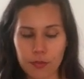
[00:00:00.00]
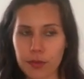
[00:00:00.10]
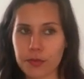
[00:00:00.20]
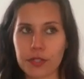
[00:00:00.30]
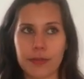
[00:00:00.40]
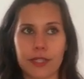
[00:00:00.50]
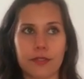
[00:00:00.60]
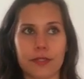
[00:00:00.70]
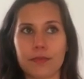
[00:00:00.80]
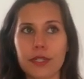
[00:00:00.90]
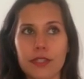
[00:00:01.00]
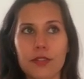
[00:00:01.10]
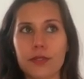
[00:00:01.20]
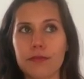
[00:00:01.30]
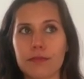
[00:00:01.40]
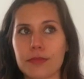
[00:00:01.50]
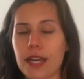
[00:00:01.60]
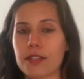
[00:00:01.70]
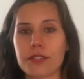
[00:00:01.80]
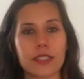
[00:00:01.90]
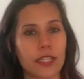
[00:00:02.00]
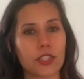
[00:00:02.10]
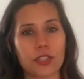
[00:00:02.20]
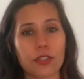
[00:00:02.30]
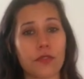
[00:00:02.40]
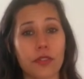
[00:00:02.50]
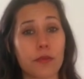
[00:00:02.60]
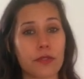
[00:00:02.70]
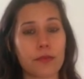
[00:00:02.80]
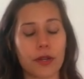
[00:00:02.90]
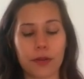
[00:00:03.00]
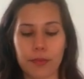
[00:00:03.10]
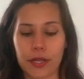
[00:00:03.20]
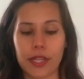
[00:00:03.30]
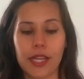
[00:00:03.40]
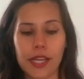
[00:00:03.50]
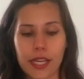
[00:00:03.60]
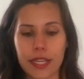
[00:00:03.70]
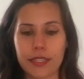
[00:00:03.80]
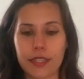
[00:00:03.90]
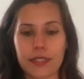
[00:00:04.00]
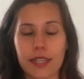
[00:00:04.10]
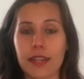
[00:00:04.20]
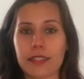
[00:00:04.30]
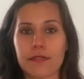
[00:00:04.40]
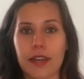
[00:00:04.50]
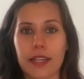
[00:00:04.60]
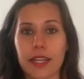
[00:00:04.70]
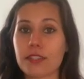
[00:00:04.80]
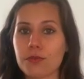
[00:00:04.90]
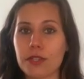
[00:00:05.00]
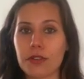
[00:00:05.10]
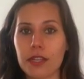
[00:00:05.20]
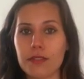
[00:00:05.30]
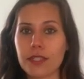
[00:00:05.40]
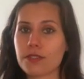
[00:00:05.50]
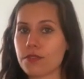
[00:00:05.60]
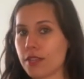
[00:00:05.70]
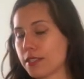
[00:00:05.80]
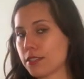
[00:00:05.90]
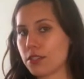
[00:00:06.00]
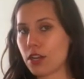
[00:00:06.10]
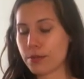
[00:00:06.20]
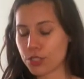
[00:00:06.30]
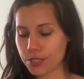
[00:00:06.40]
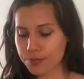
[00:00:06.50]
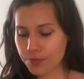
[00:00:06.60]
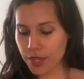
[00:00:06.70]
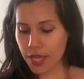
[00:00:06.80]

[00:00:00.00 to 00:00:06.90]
Whipped cream I know is pretty low in calories and sugar for the most part, but it does satisfy that sweet craving, so that's a good option.